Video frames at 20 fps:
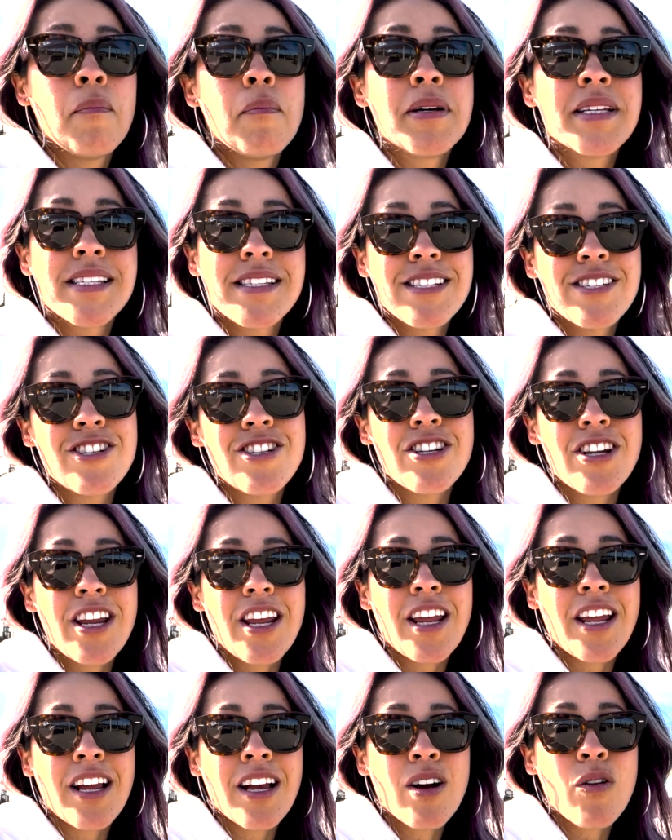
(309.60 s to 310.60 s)

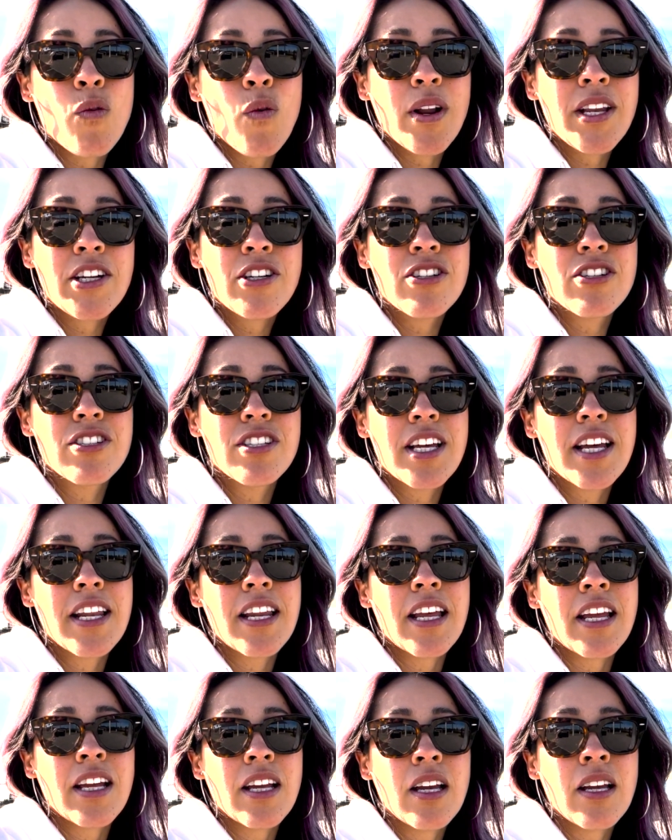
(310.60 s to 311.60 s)
Positioning, when you're
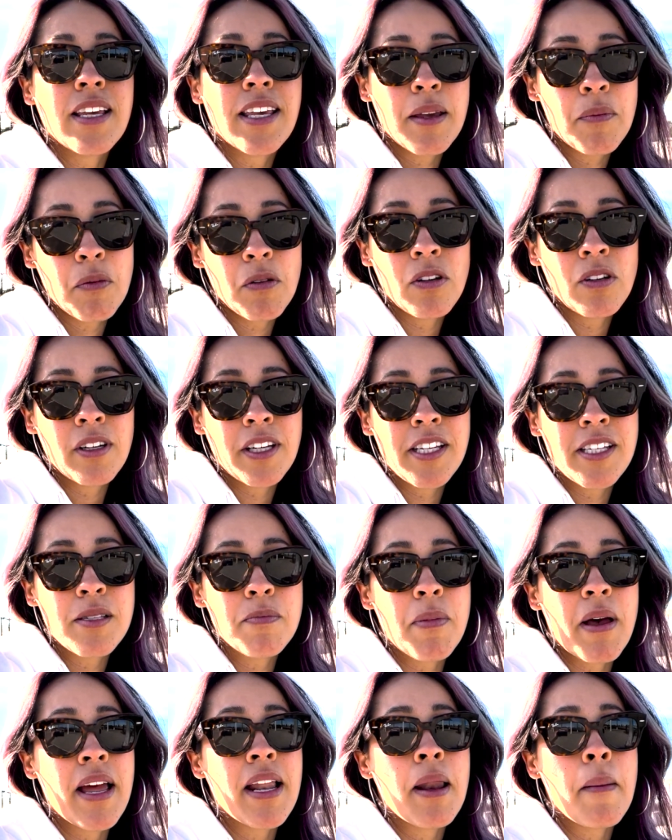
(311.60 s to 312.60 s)
standing, keep your
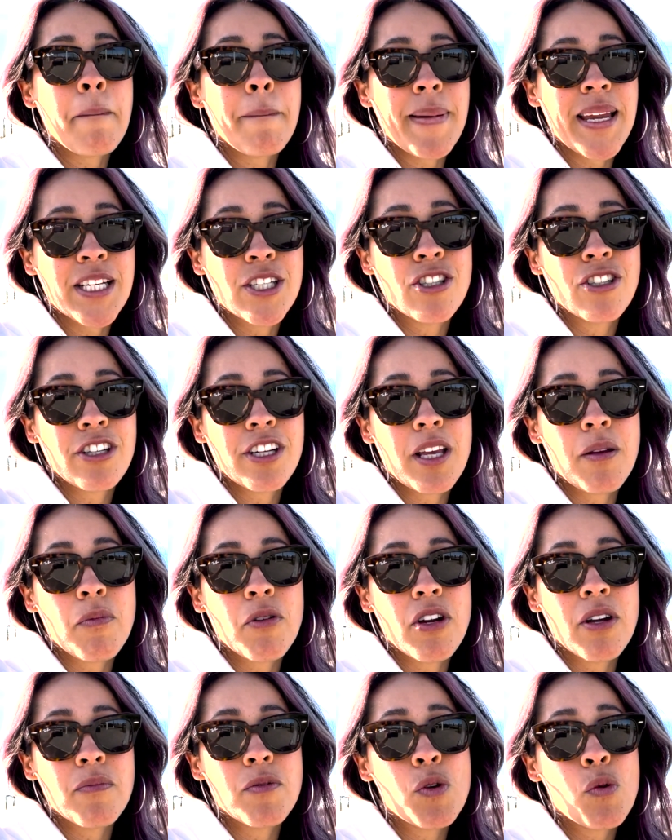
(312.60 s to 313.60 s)
knees bent, make sure to keep
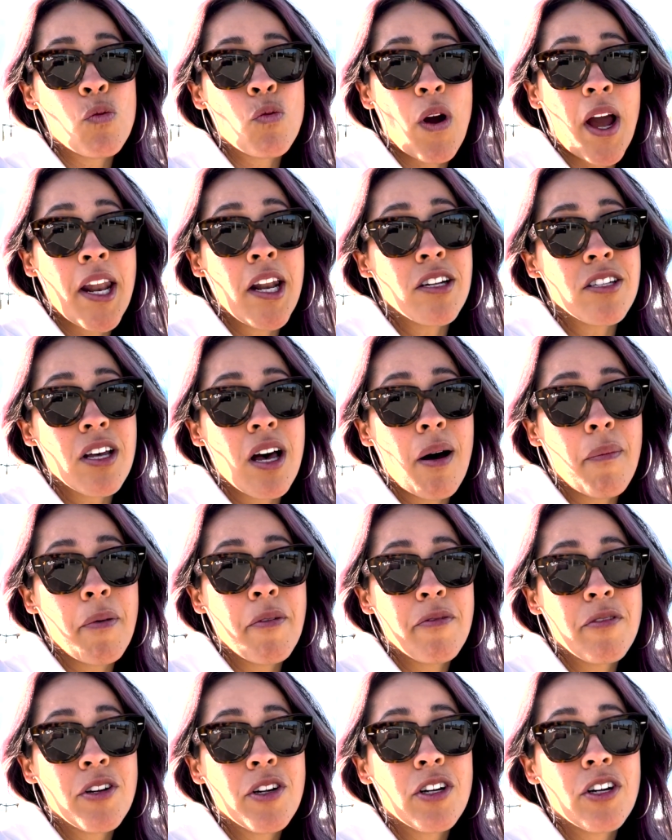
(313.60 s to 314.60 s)
your hips right on top
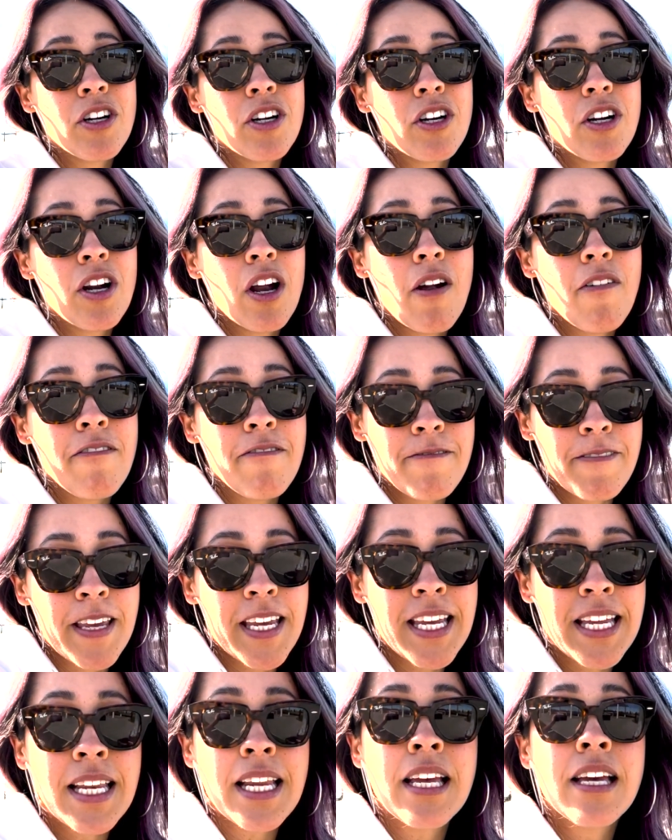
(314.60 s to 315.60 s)
of your
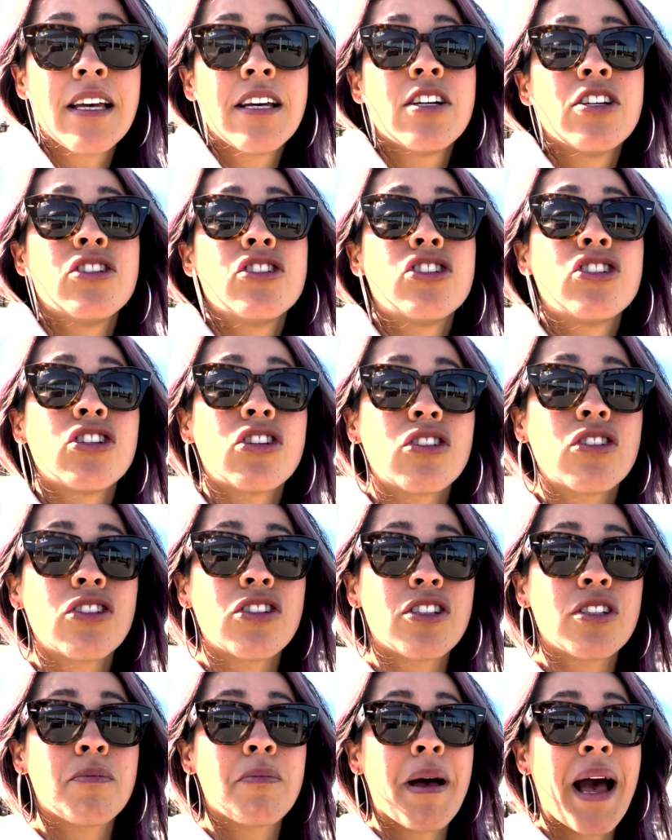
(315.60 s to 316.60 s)
feet,
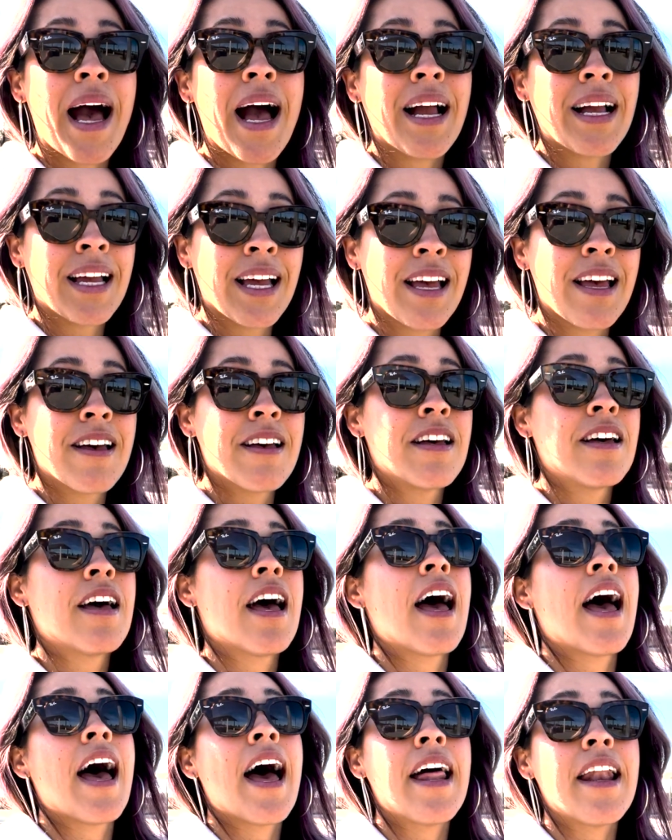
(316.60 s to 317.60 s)
shoulders back,
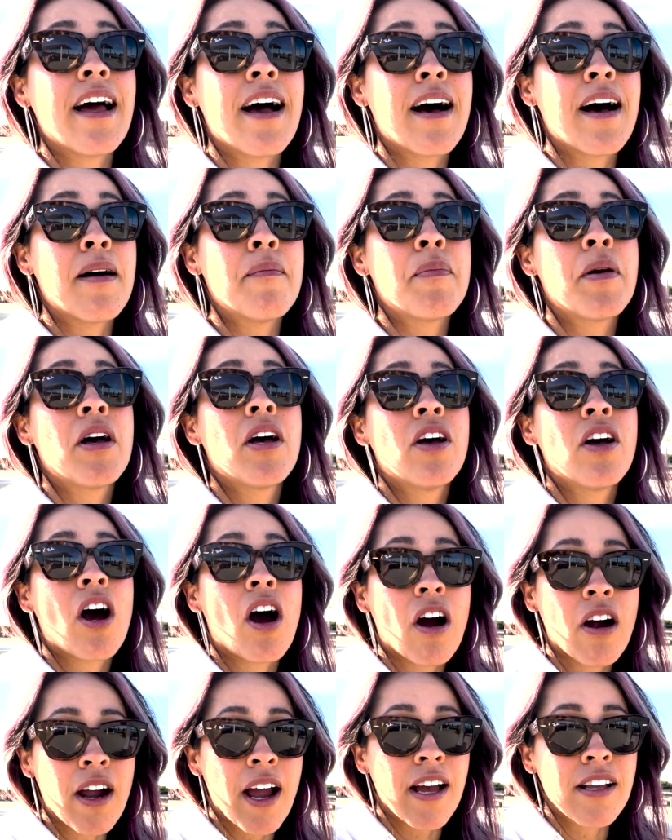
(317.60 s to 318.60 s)
head up.
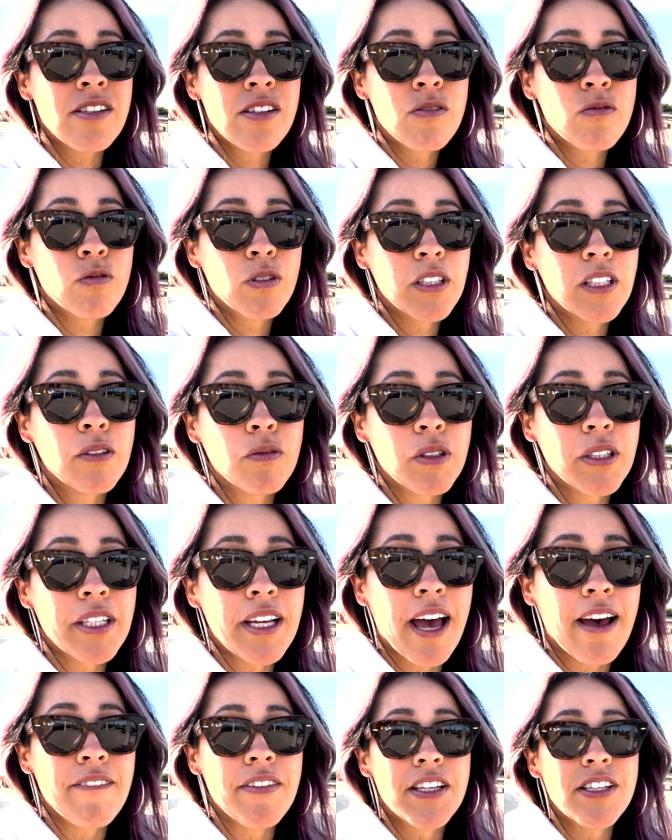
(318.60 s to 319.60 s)
Our heads are really,
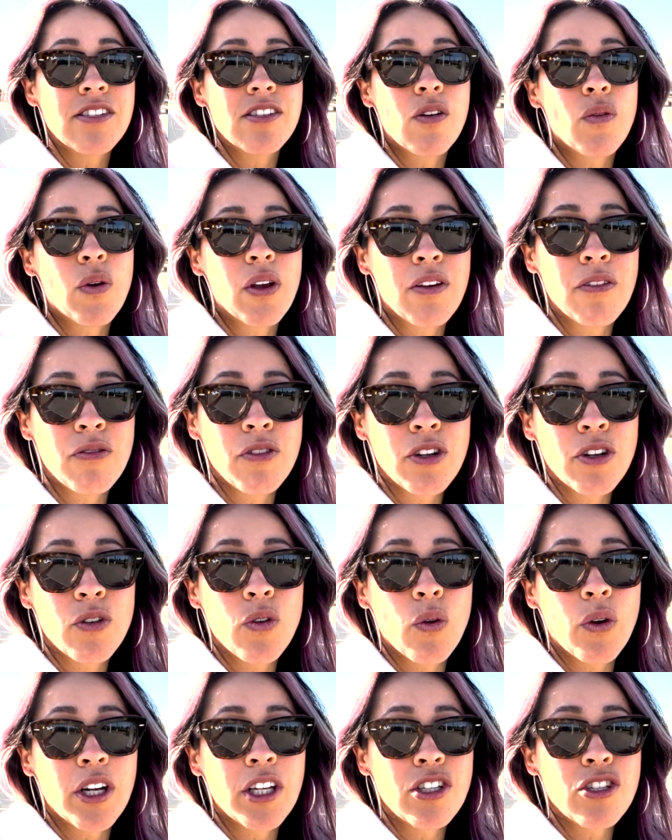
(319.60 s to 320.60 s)
really heavy, so if you're
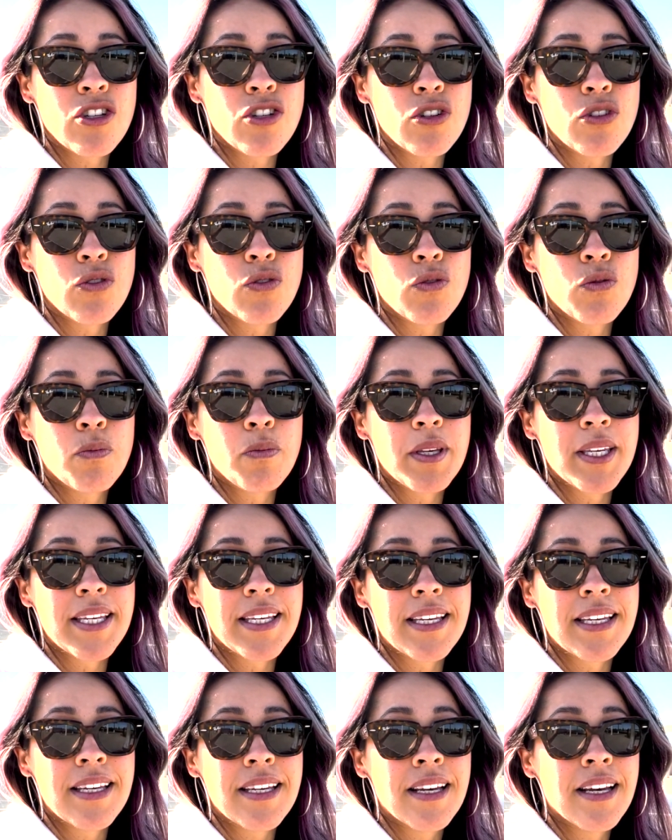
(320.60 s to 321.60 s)
going to
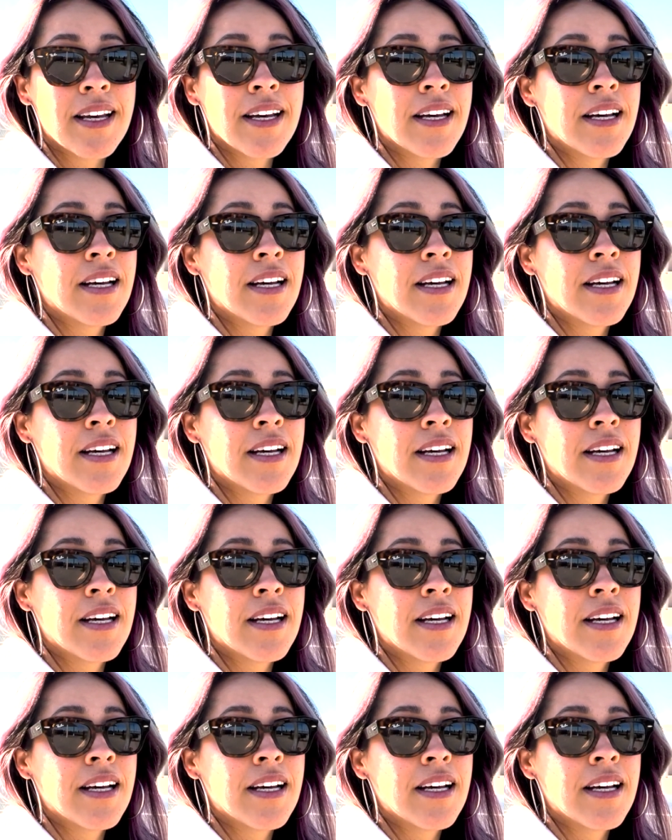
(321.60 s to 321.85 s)
be